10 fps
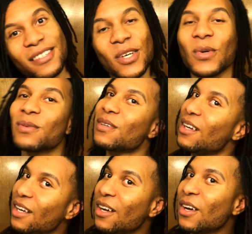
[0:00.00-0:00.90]
so
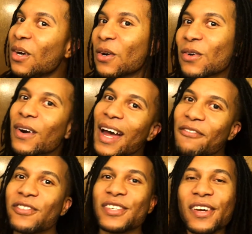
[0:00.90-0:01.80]
we're
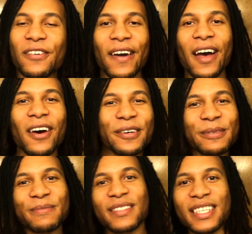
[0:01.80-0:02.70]
averaging
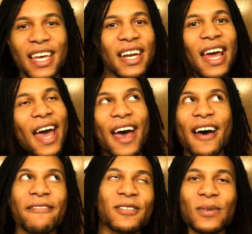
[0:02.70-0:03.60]
around 10 and a
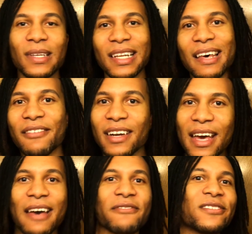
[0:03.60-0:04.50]
half to 11 and a
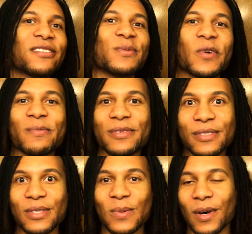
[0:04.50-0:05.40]
half inches. We're almost
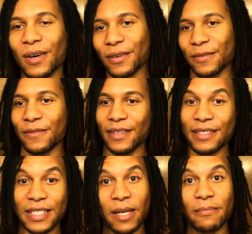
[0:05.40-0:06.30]
to 12 in
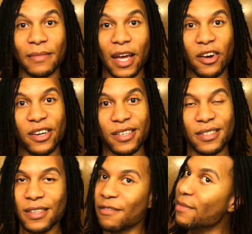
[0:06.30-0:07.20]
some
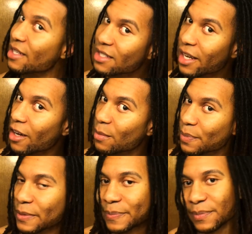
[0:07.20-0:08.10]
areas of my scalp.
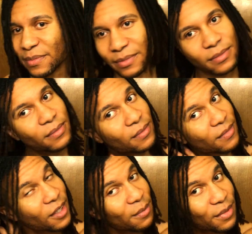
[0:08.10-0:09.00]

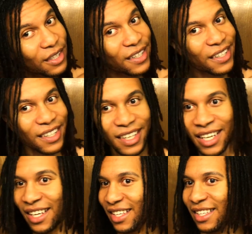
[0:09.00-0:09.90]
But
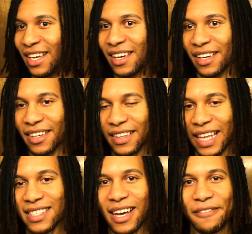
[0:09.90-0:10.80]
yeah,
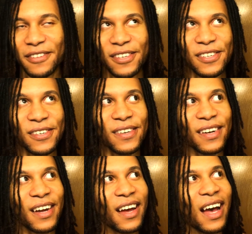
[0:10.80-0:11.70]
that's after
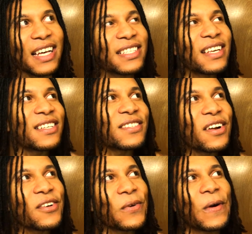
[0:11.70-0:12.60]
I
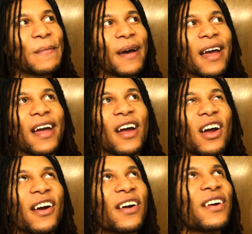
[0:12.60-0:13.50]
started growing my
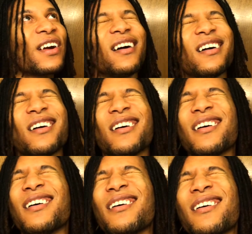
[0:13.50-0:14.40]
hair,
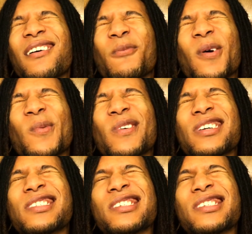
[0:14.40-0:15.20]
what was